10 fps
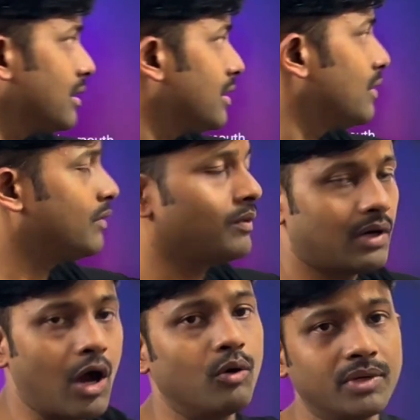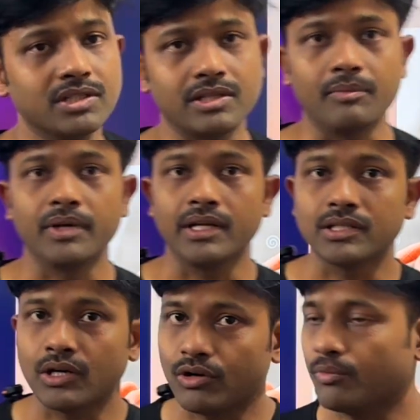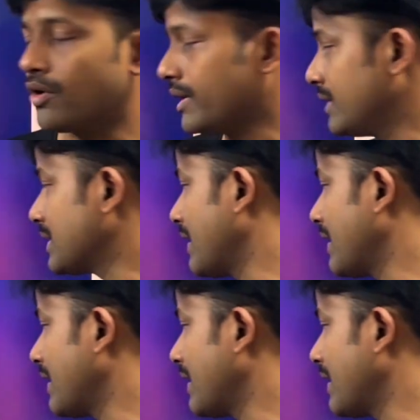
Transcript: how much temperature our body is